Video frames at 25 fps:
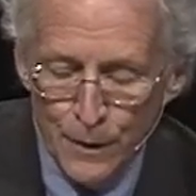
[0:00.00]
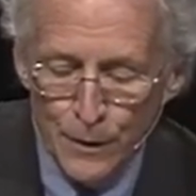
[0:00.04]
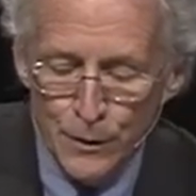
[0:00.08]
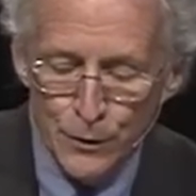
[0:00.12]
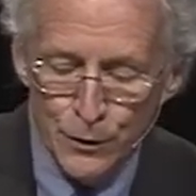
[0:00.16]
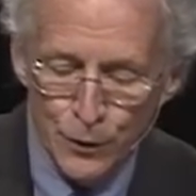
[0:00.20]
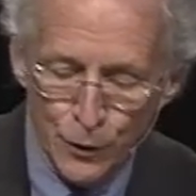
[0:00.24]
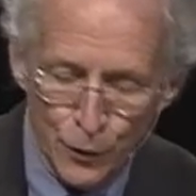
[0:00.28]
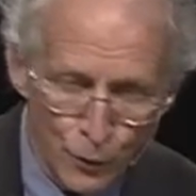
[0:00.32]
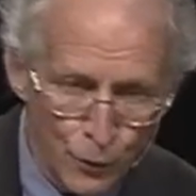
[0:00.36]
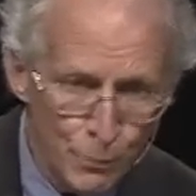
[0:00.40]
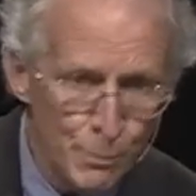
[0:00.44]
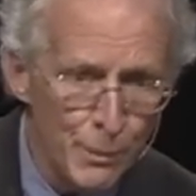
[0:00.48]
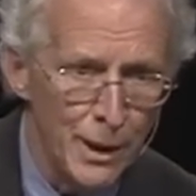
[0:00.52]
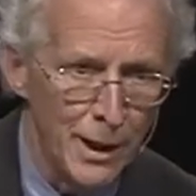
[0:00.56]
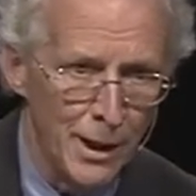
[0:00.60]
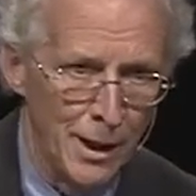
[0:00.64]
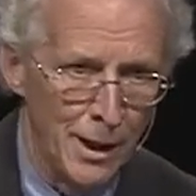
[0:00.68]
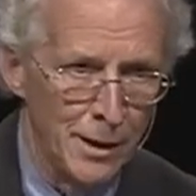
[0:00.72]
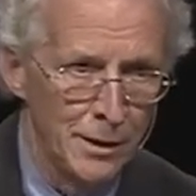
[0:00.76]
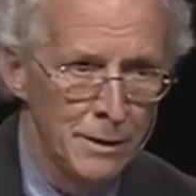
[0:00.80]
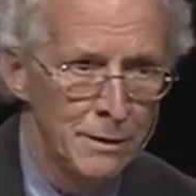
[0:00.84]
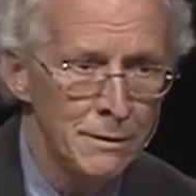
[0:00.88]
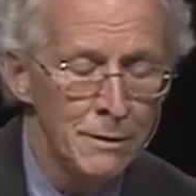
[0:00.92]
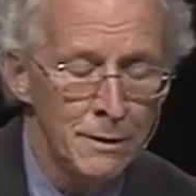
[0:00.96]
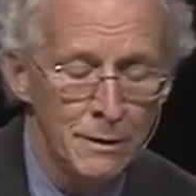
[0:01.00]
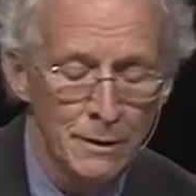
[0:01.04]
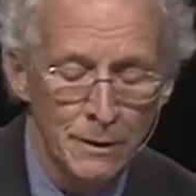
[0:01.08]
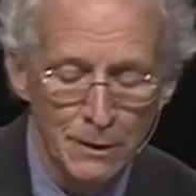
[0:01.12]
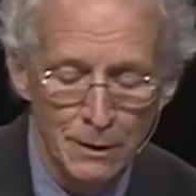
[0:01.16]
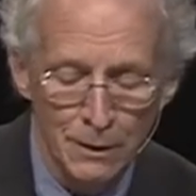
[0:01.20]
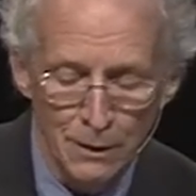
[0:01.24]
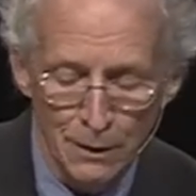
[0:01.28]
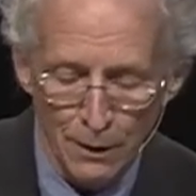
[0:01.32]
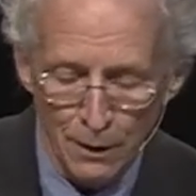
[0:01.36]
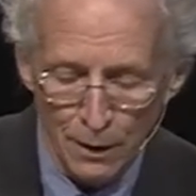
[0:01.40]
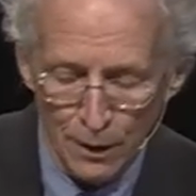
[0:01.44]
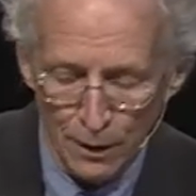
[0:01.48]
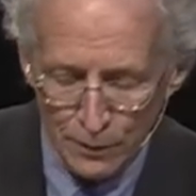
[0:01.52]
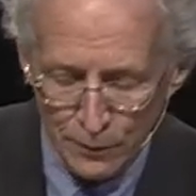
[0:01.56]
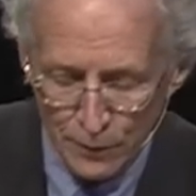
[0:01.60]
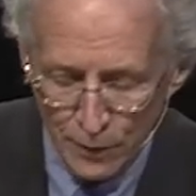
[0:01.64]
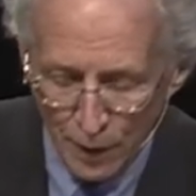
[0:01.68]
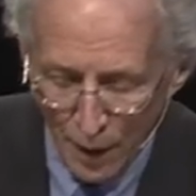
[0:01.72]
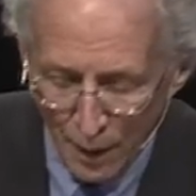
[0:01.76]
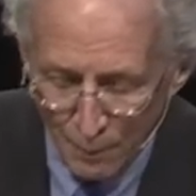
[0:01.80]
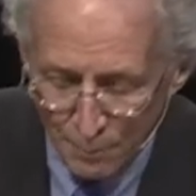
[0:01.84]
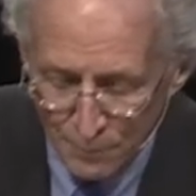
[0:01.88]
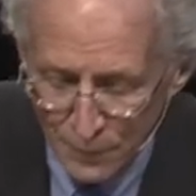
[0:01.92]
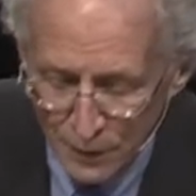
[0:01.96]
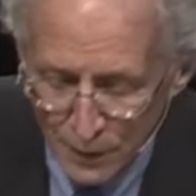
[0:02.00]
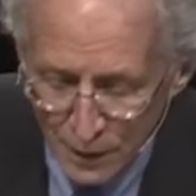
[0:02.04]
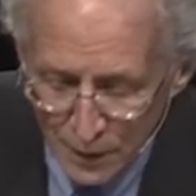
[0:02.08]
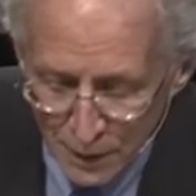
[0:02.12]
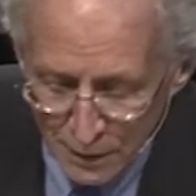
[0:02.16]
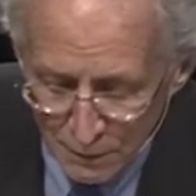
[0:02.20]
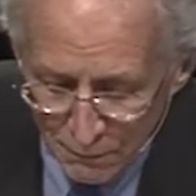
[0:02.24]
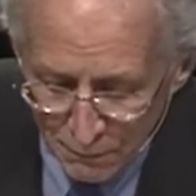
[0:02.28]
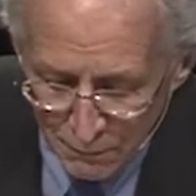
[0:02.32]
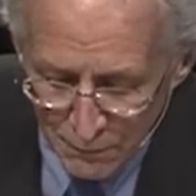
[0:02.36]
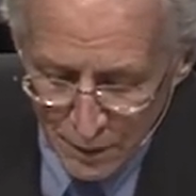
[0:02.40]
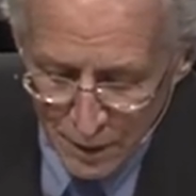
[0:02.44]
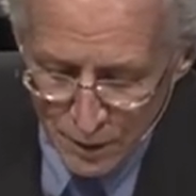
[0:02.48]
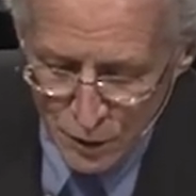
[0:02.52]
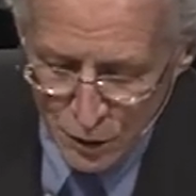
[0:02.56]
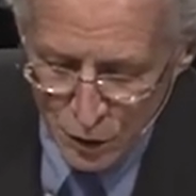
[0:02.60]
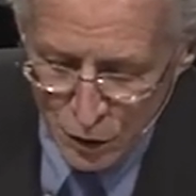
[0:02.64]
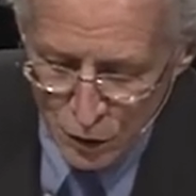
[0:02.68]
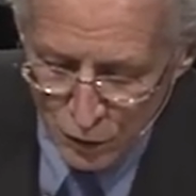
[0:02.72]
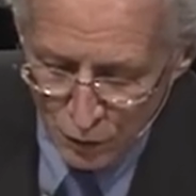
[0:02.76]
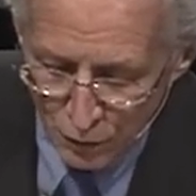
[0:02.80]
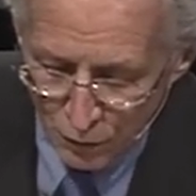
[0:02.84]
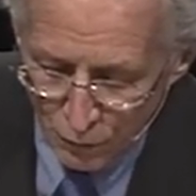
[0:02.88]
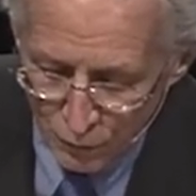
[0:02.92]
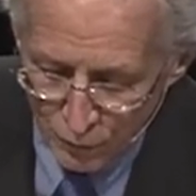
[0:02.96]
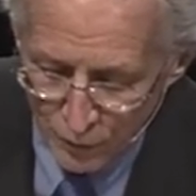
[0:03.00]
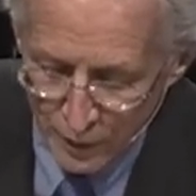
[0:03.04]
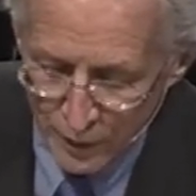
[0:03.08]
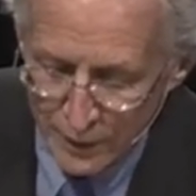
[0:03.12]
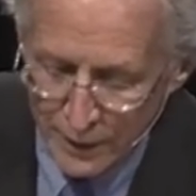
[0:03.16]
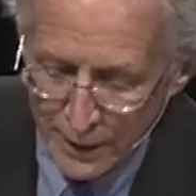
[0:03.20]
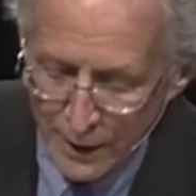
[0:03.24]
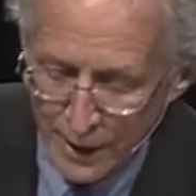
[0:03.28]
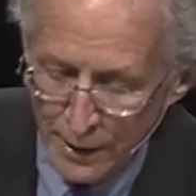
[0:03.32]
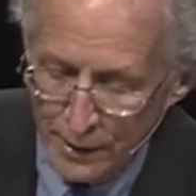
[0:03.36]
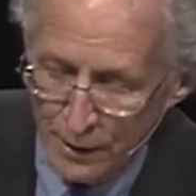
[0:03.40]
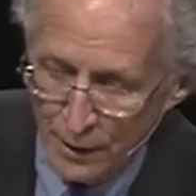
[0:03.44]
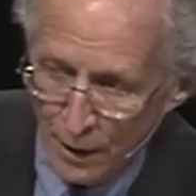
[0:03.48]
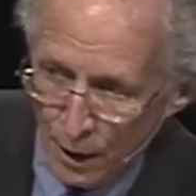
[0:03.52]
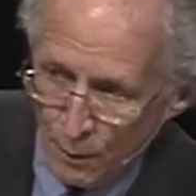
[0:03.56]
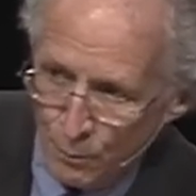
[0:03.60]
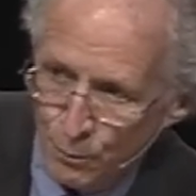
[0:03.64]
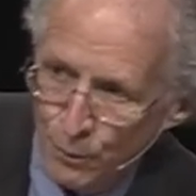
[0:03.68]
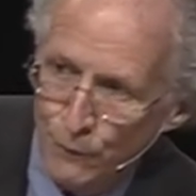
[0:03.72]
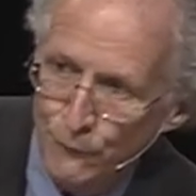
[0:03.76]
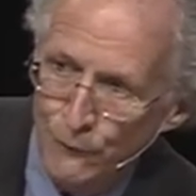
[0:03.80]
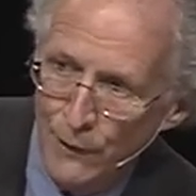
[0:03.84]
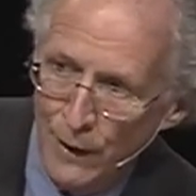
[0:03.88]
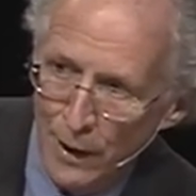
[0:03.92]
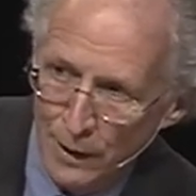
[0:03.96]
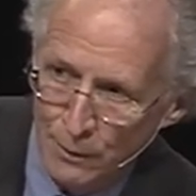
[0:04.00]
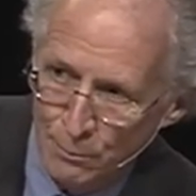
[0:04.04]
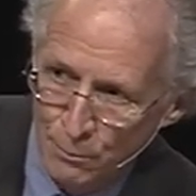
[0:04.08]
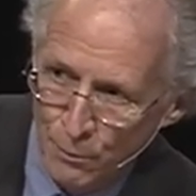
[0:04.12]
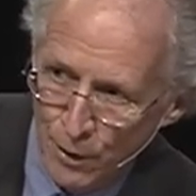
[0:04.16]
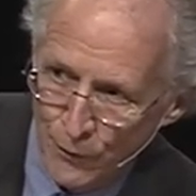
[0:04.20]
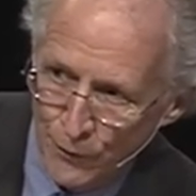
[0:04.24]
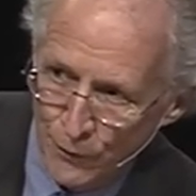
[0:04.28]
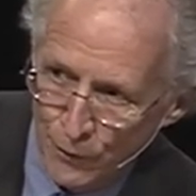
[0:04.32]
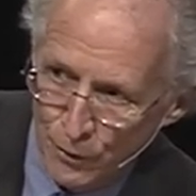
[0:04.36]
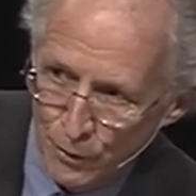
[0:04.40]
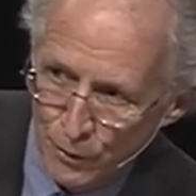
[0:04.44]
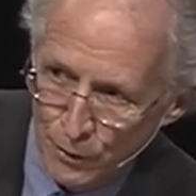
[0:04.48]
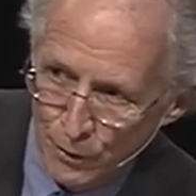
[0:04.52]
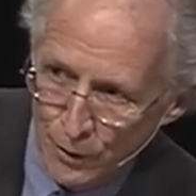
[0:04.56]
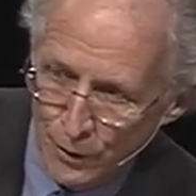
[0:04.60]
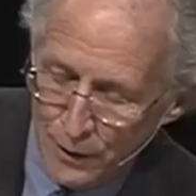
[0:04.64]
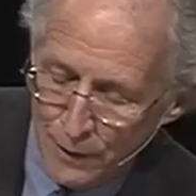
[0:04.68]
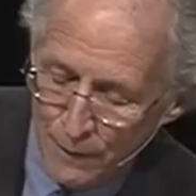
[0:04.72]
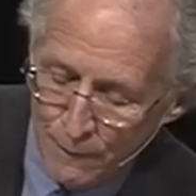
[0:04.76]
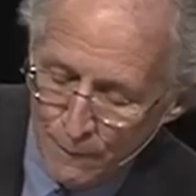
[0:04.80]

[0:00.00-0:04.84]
Two men adopting children cannot provide motherhood,